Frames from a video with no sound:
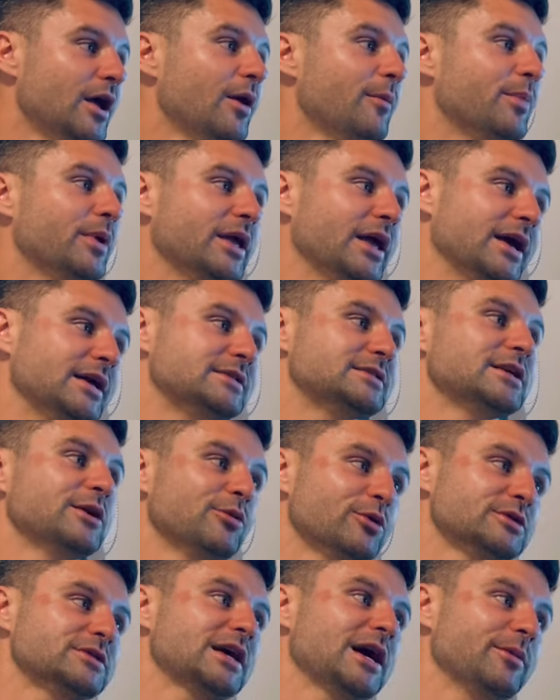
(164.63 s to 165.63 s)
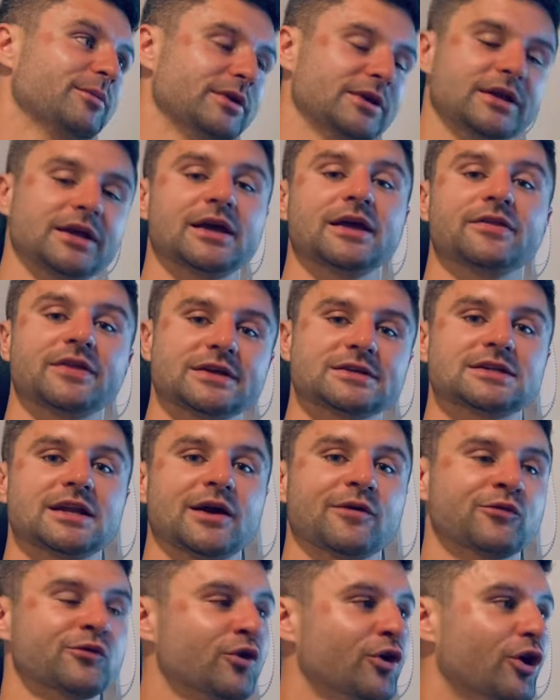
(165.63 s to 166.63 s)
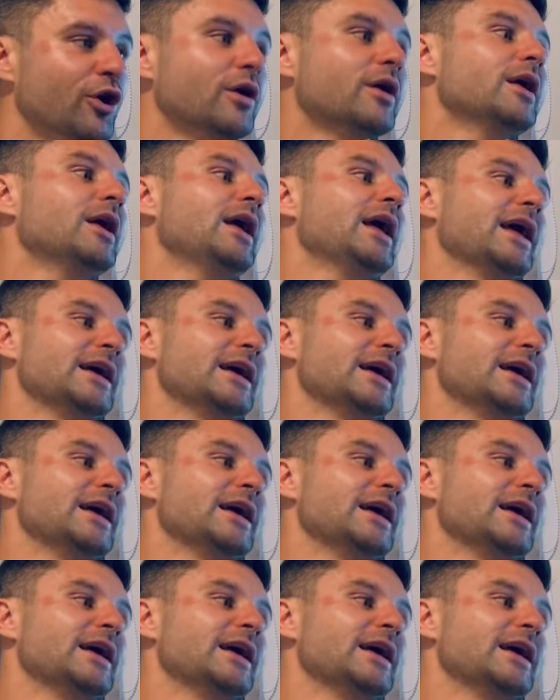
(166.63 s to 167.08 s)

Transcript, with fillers: But yeah, see what's happening here, this left hook.